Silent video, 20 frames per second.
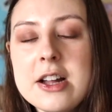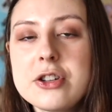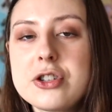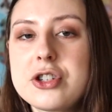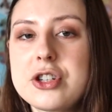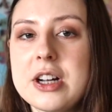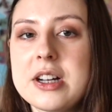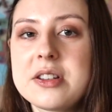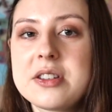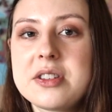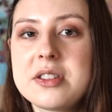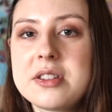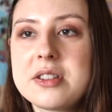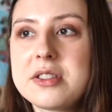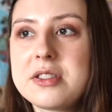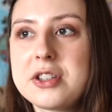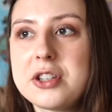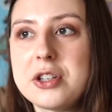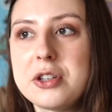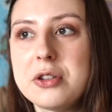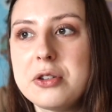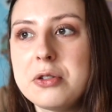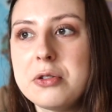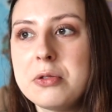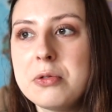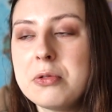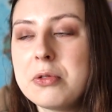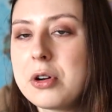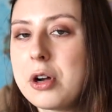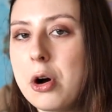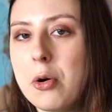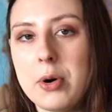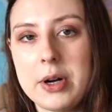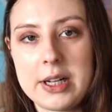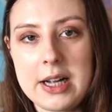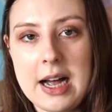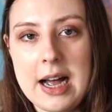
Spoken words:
just to go on a